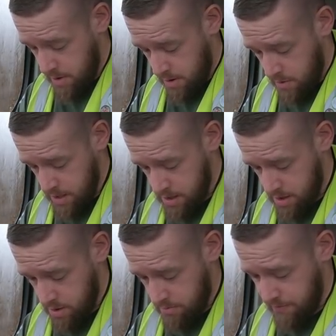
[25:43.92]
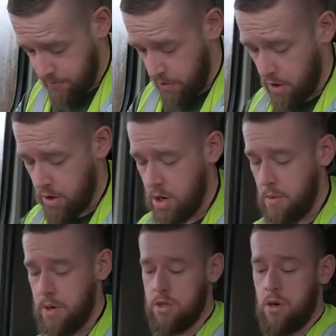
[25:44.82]
Question number four,
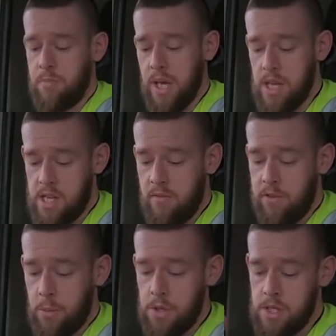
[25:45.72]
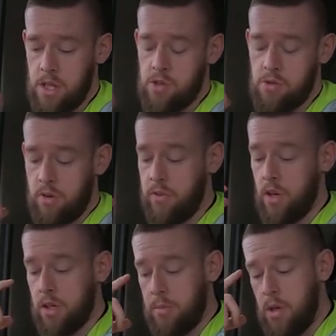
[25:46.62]
who is your biggest influence in the truck
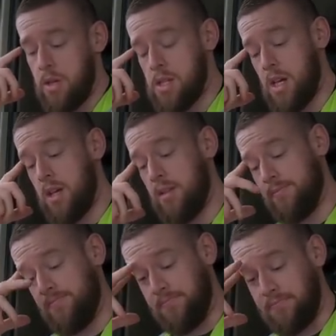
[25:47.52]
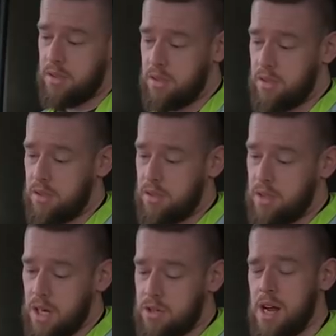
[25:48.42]
vlog community?
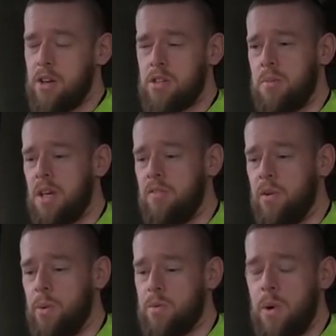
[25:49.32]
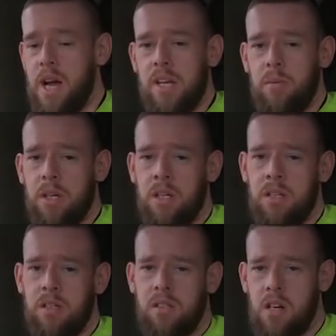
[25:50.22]
I try not to be influenced by anybody.
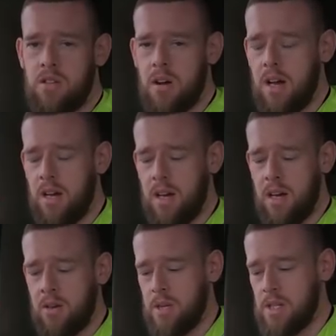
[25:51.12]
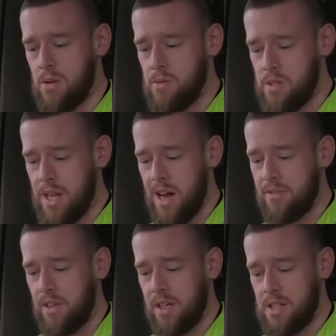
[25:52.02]
I know it sounds
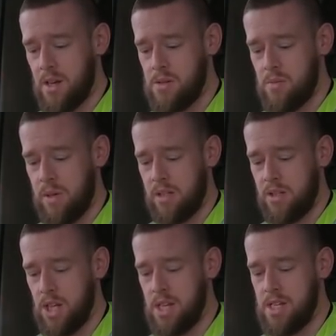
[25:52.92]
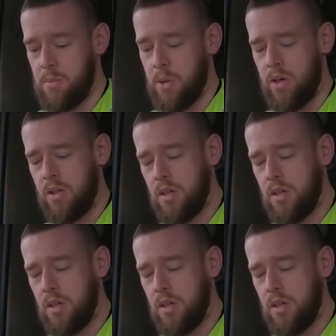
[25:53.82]
daft and it sounds a bit cheesy, but